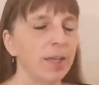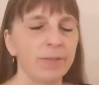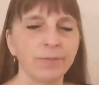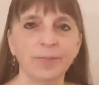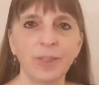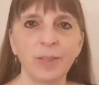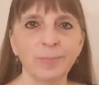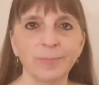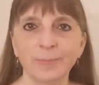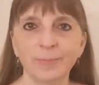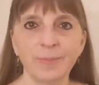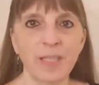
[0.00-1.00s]

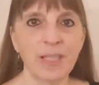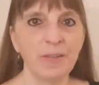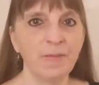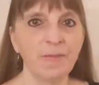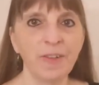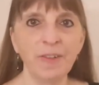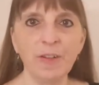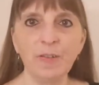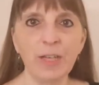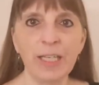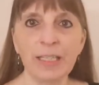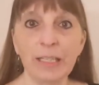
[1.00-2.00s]
from the very,
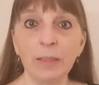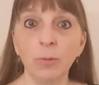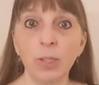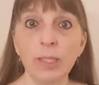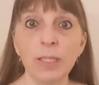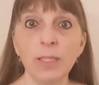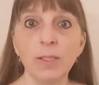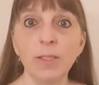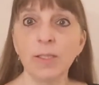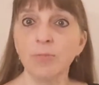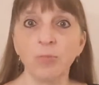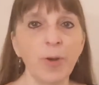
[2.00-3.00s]
very little
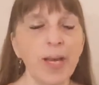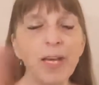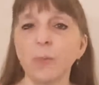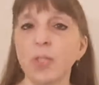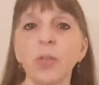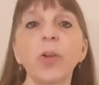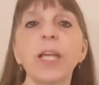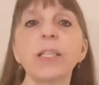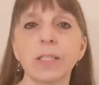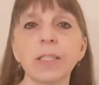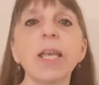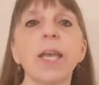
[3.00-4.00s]
ones right up to grade
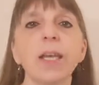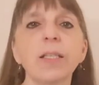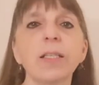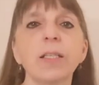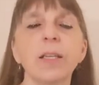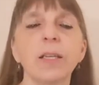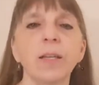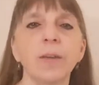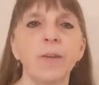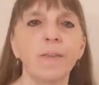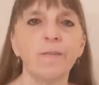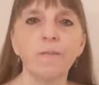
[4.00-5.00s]
6,
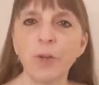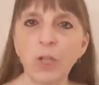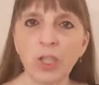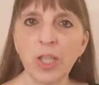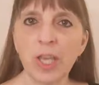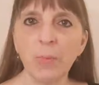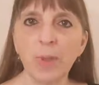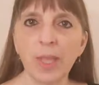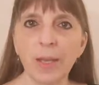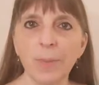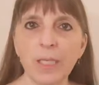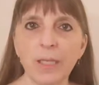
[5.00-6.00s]
first thing when they
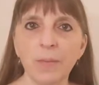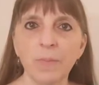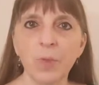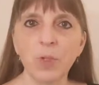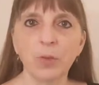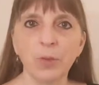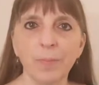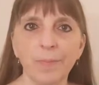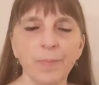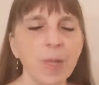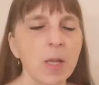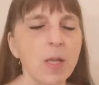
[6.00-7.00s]
come into the music room.
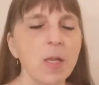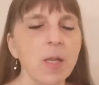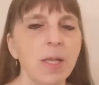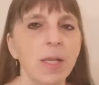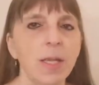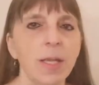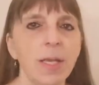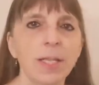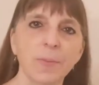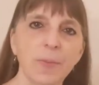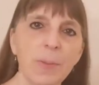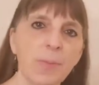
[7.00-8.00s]
In
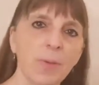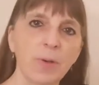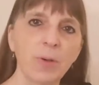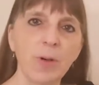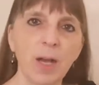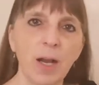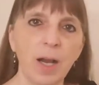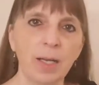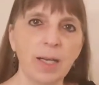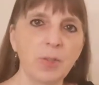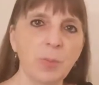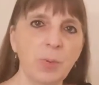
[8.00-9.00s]
September, I
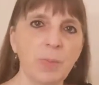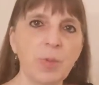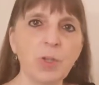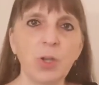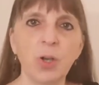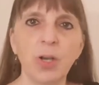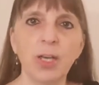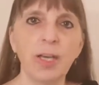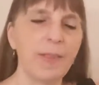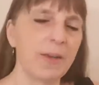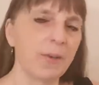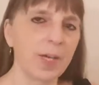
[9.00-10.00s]
like to put music on
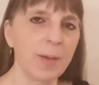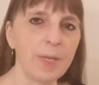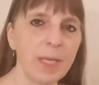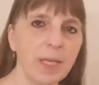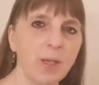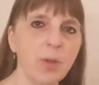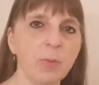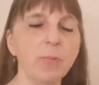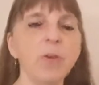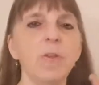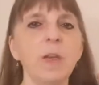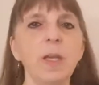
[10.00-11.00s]
and they're coming in and they're
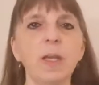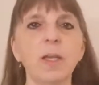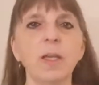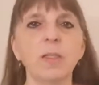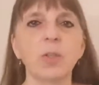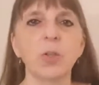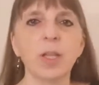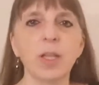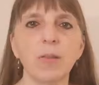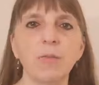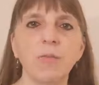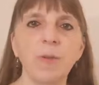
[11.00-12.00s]
moving so that
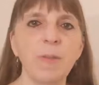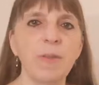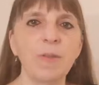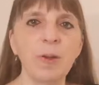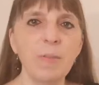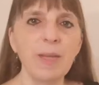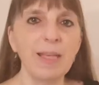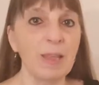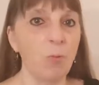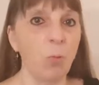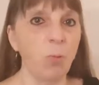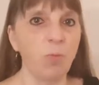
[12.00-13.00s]
from the very minute they
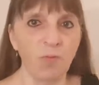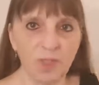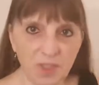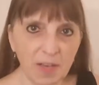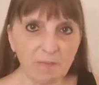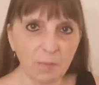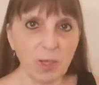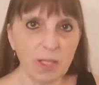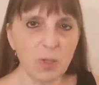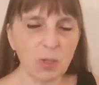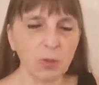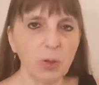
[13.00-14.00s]
set foot in the
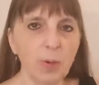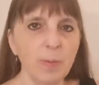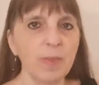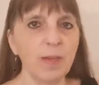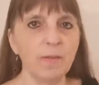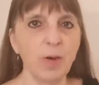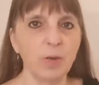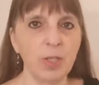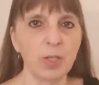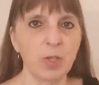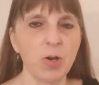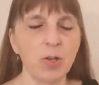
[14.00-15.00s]
music room, they've already
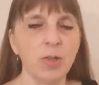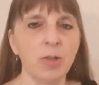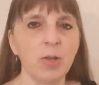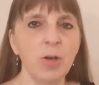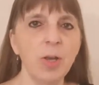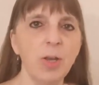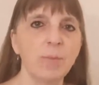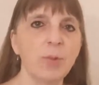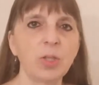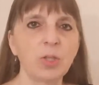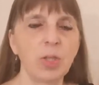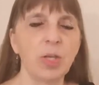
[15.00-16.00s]
started their
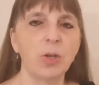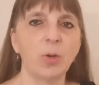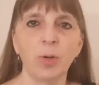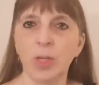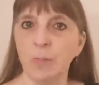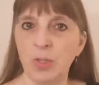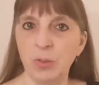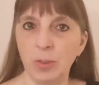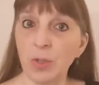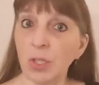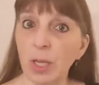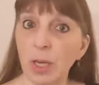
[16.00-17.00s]
music, so they know we're going to be doing
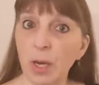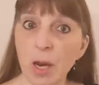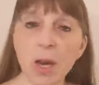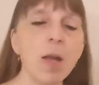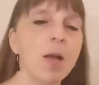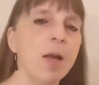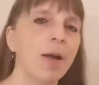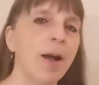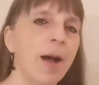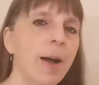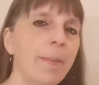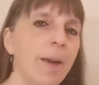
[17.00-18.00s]
music here.
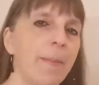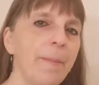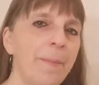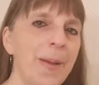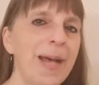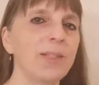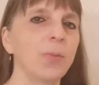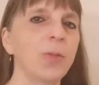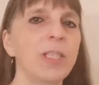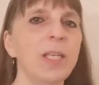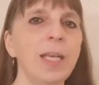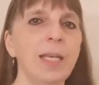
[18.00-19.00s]
But
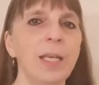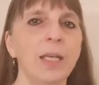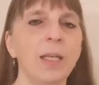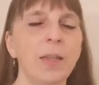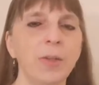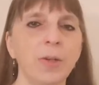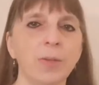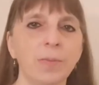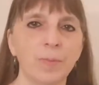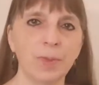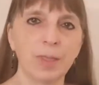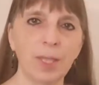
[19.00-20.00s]
once they get in and they're
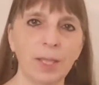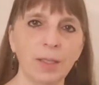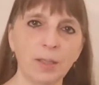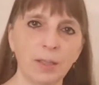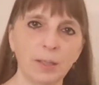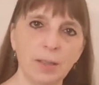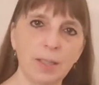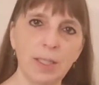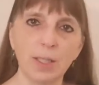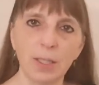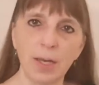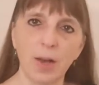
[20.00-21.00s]
settled and
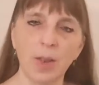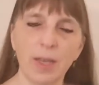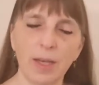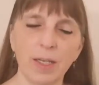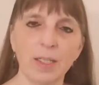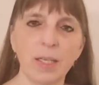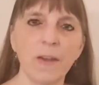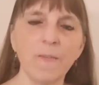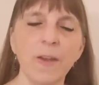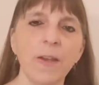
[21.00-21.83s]
seated and all that kind of stuff,